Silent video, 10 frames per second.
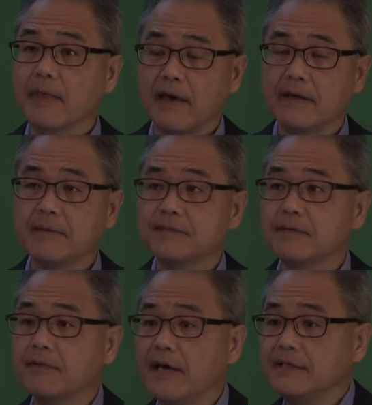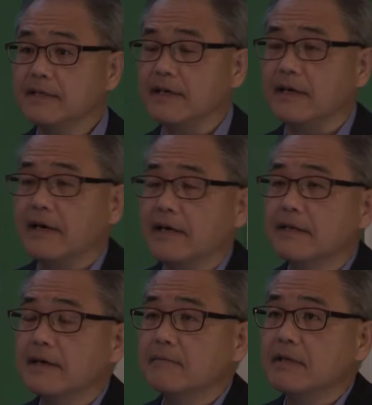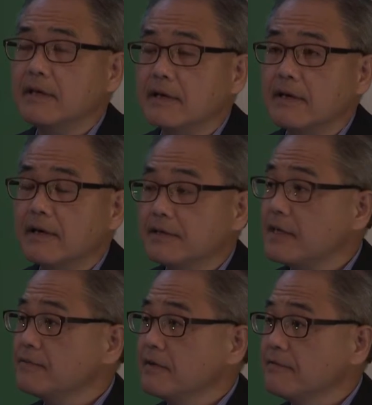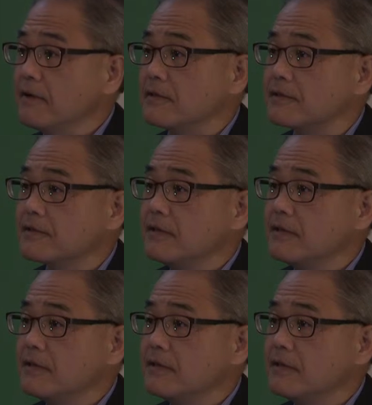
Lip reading: And surprisingly, and the Central Falls,